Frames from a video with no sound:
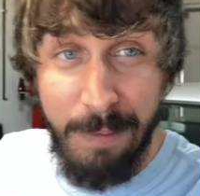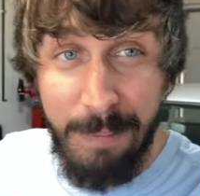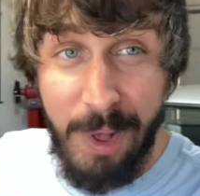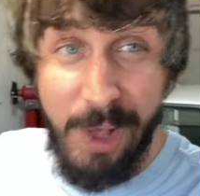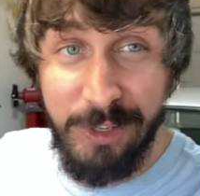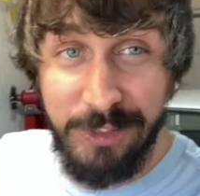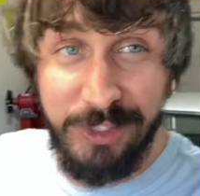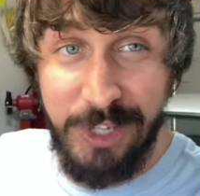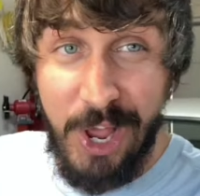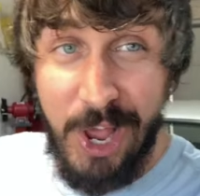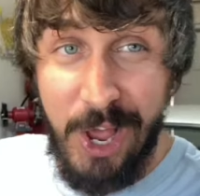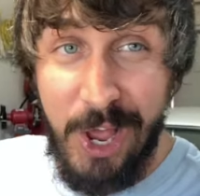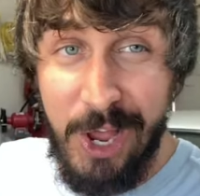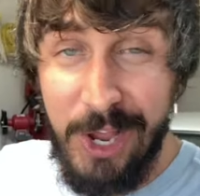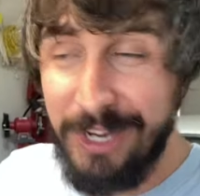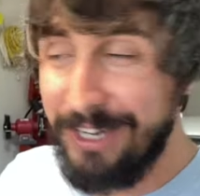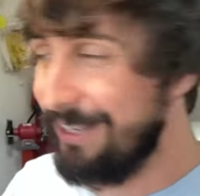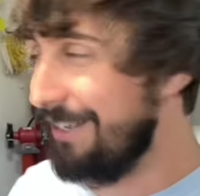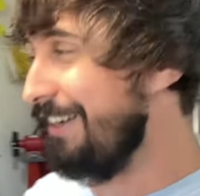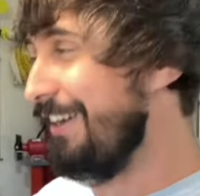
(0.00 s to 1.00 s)

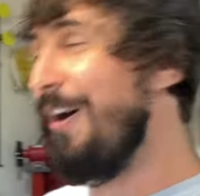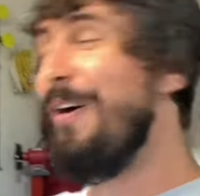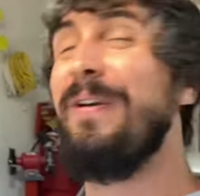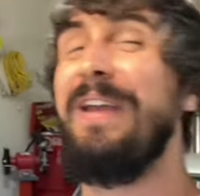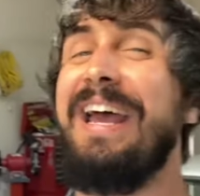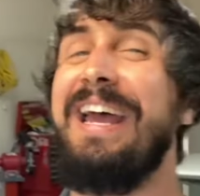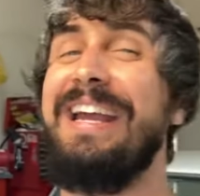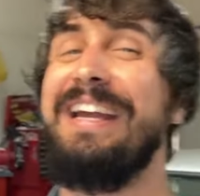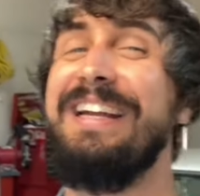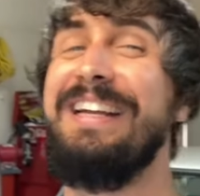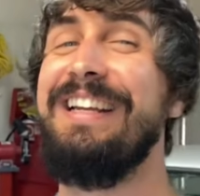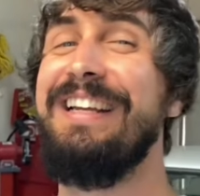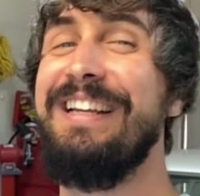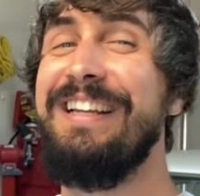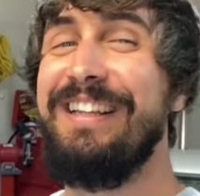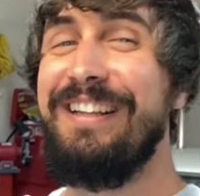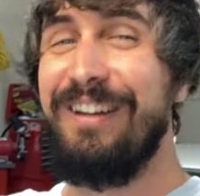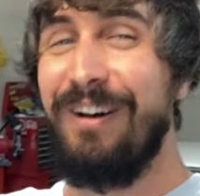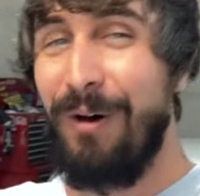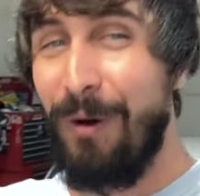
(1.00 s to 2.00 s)
Mustang! Okay,
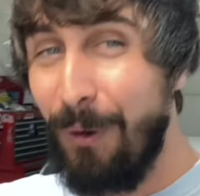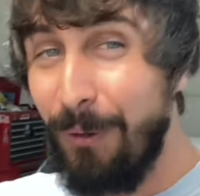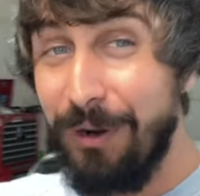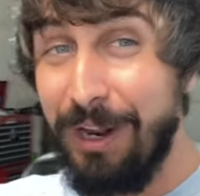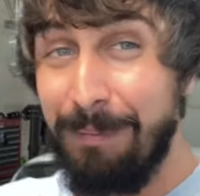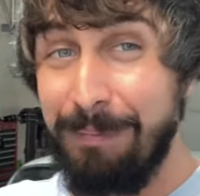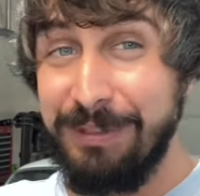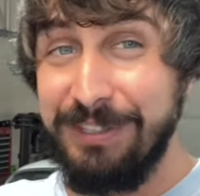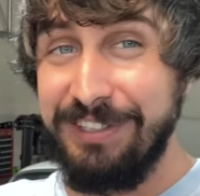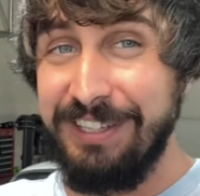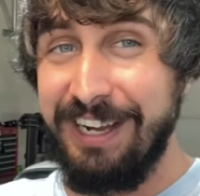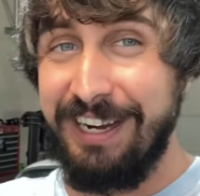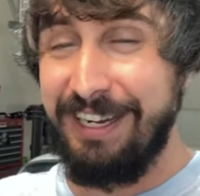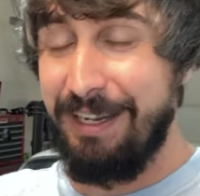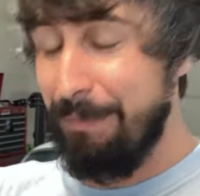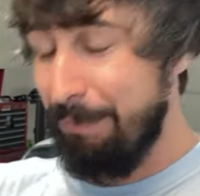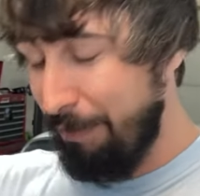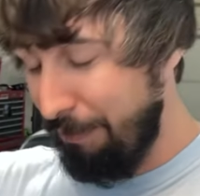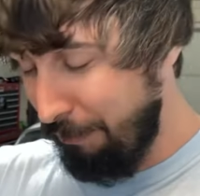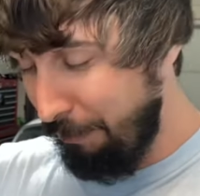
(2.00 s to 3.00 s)
hold up a
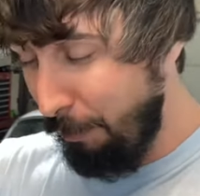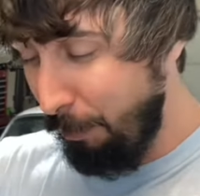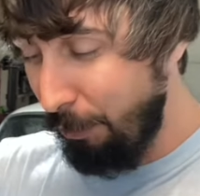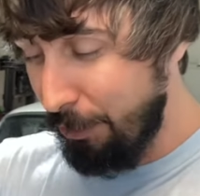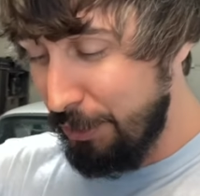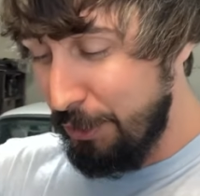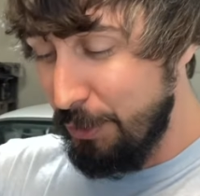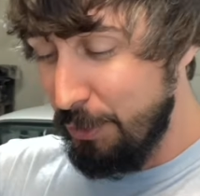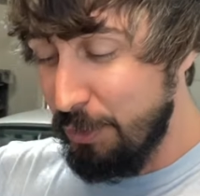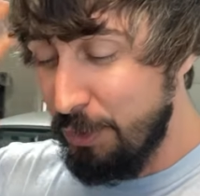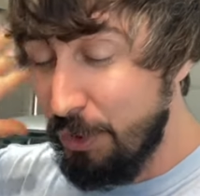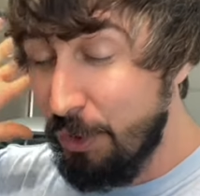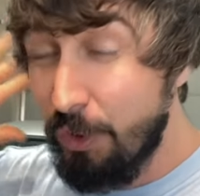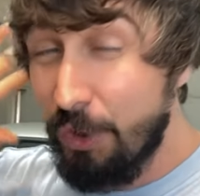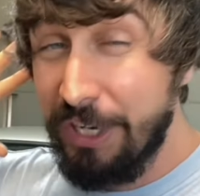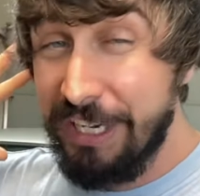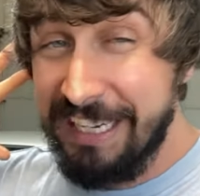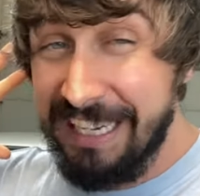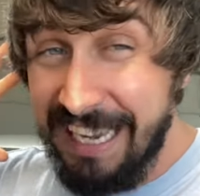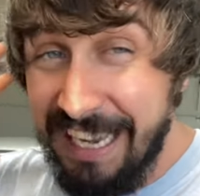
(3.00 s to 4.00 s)
second before you
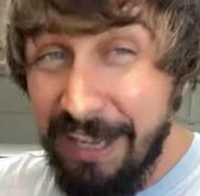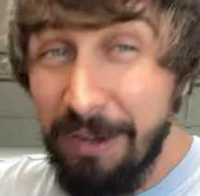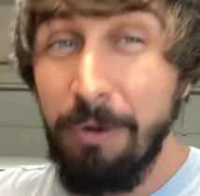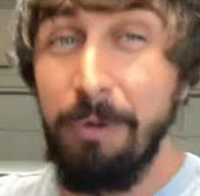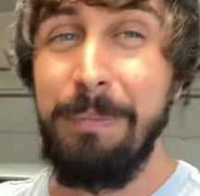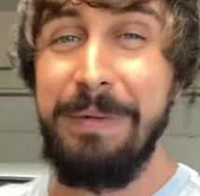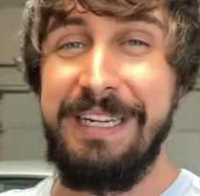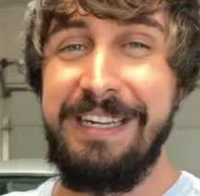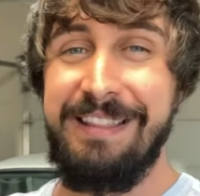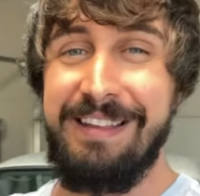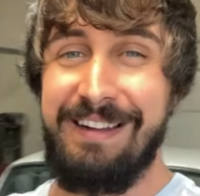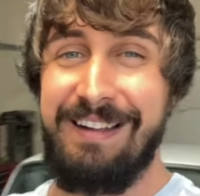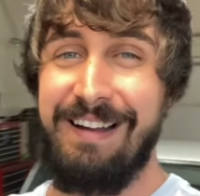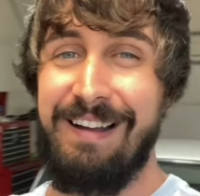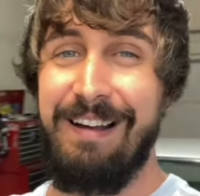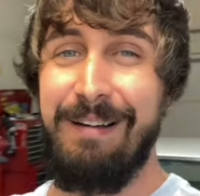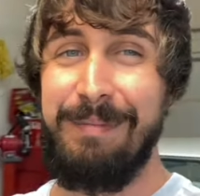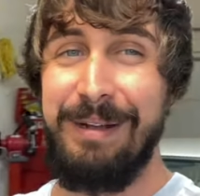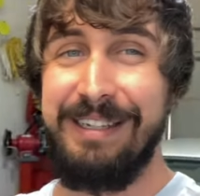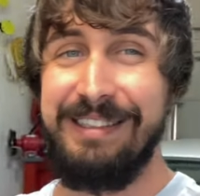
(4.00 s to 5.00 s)
kill me in the
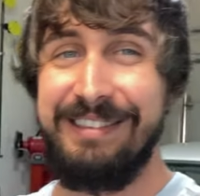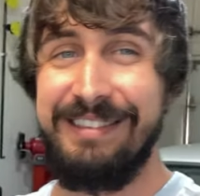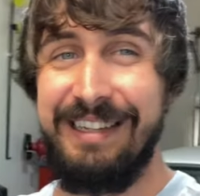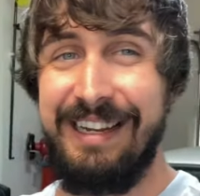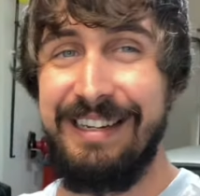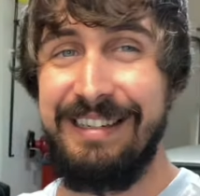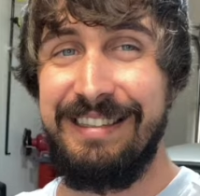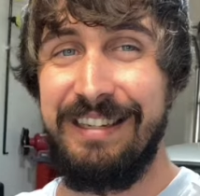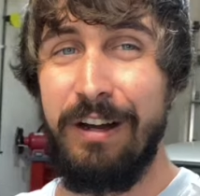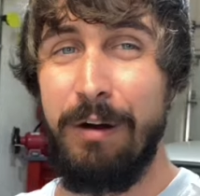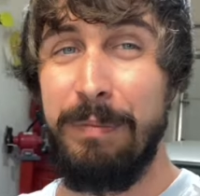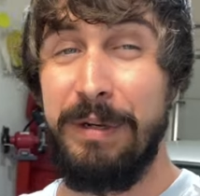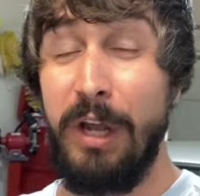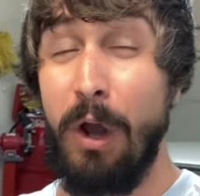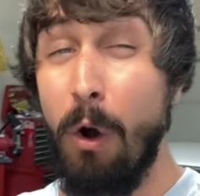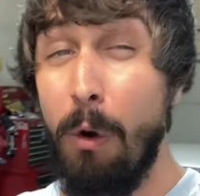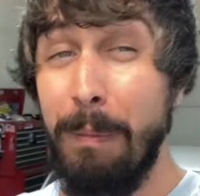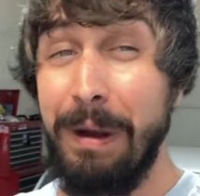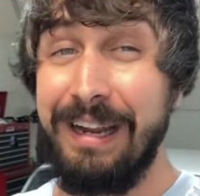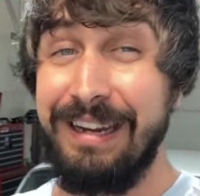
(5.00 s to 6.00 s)
comments and tell me,
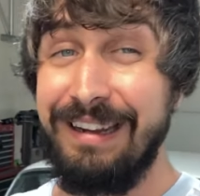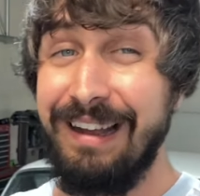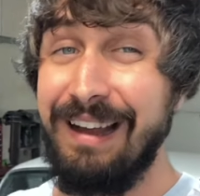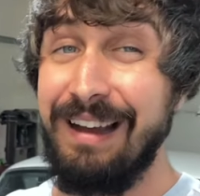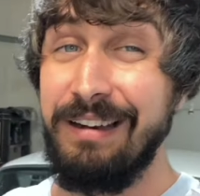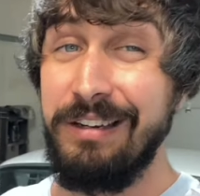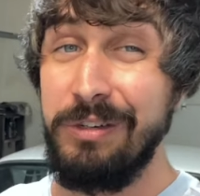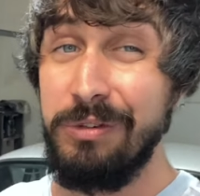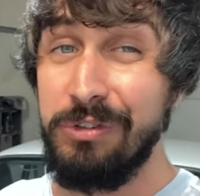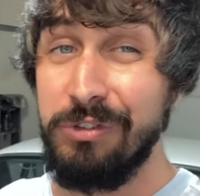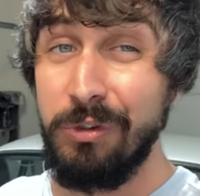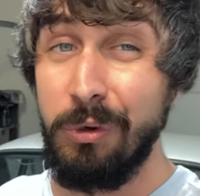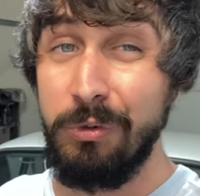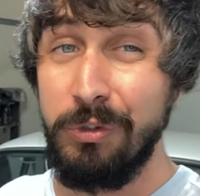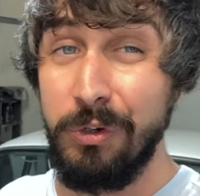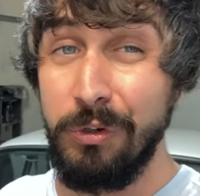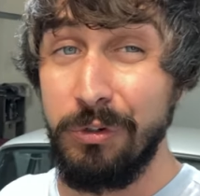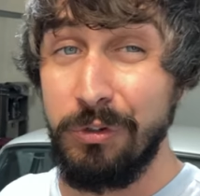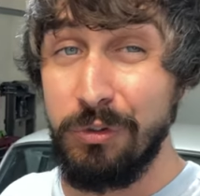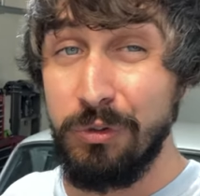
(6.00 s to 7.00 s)
oh my God, you sold
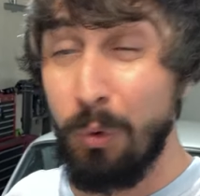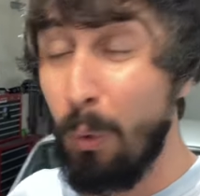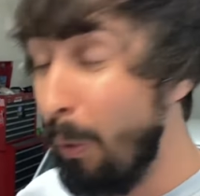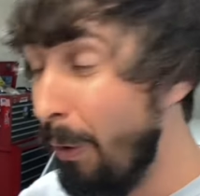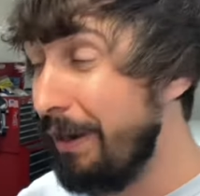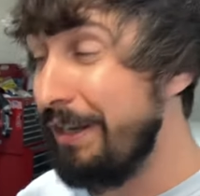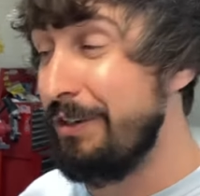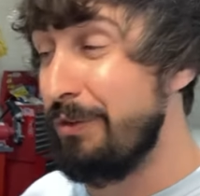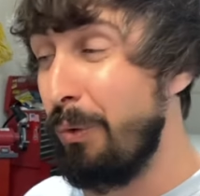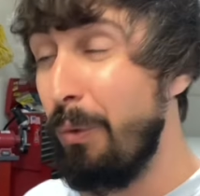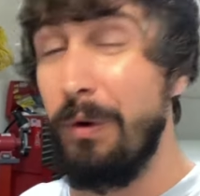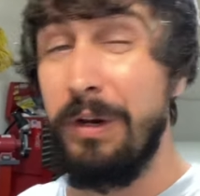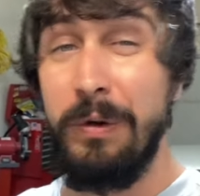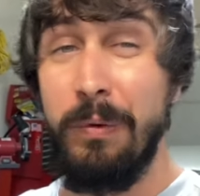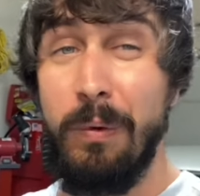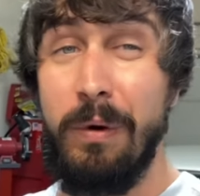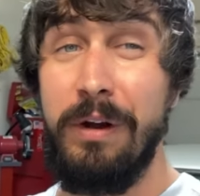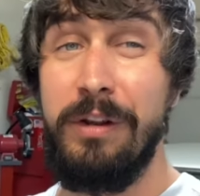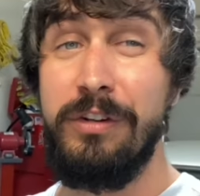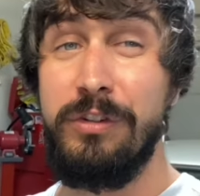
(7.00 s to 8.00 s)
your
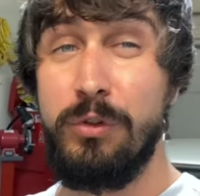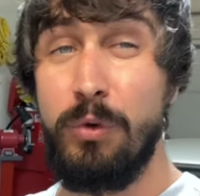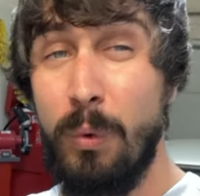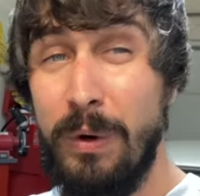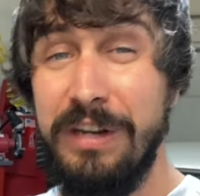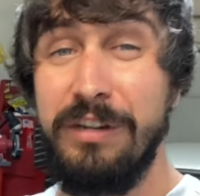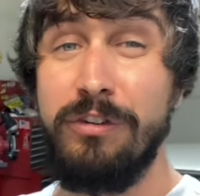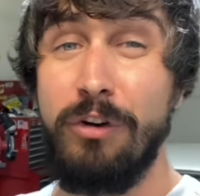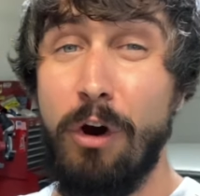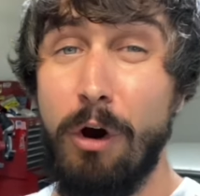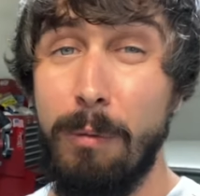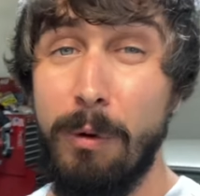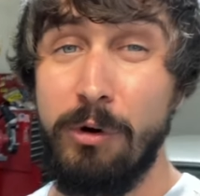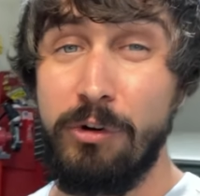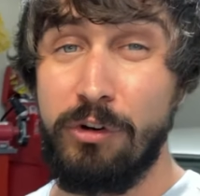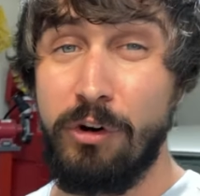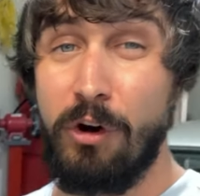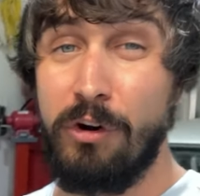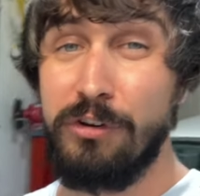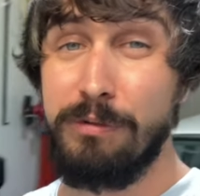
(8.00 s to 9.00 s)
2021 twin
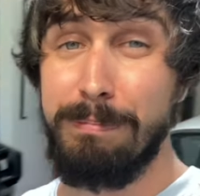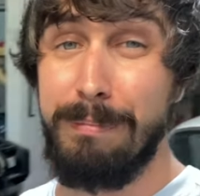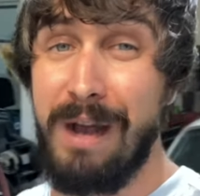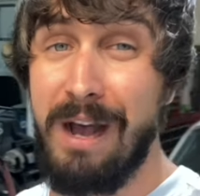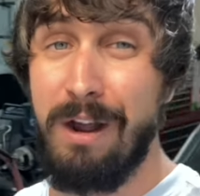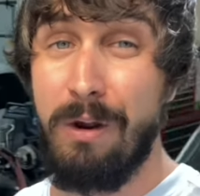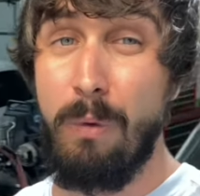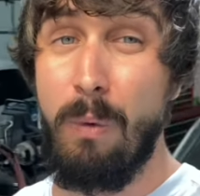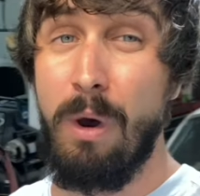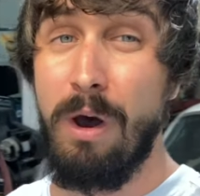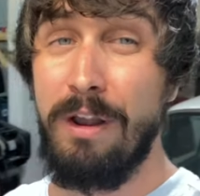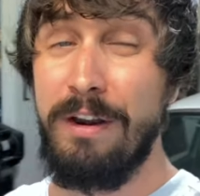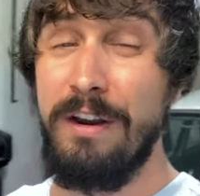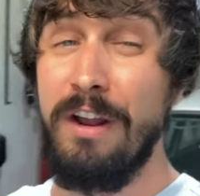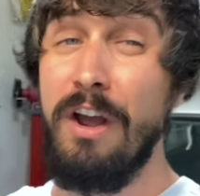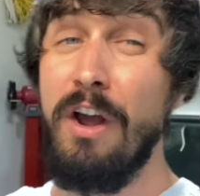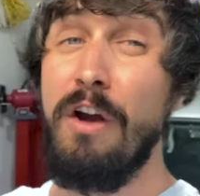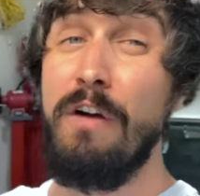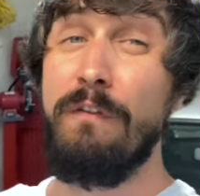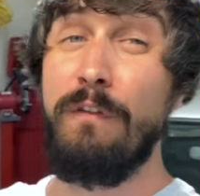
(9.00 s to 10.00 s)
turbocharged Mach
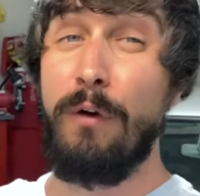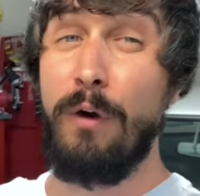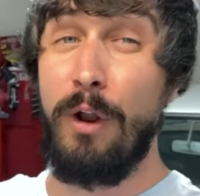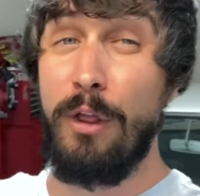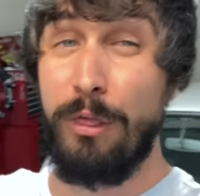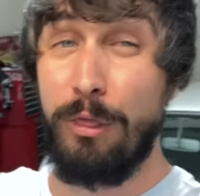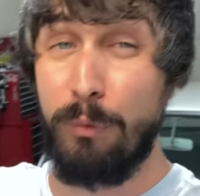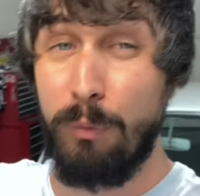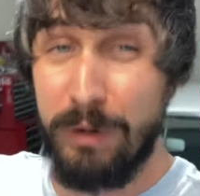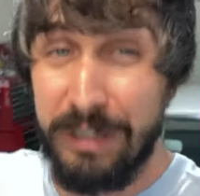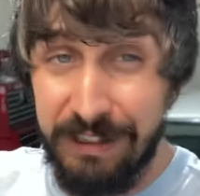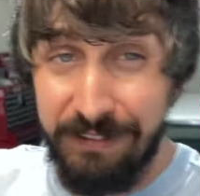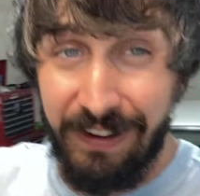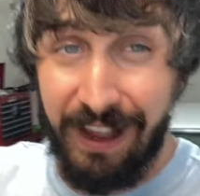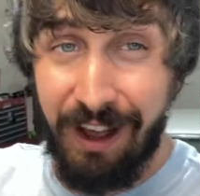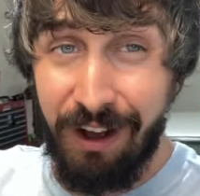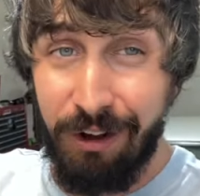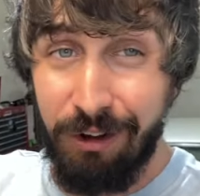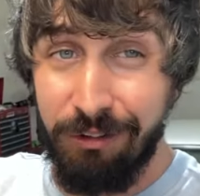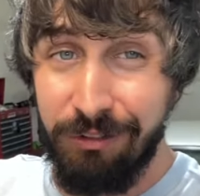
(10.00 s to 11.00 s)
1 for a
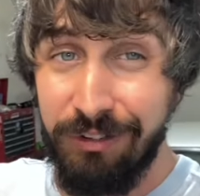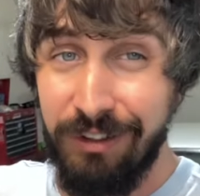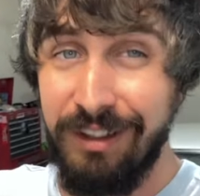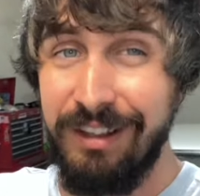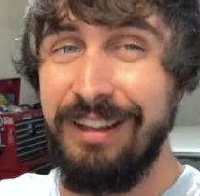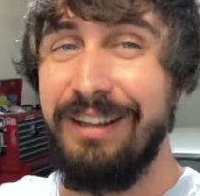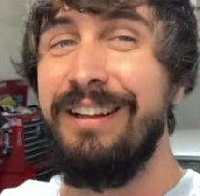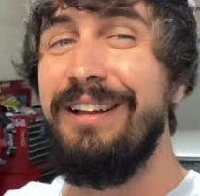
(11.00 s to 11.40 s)
3-valve?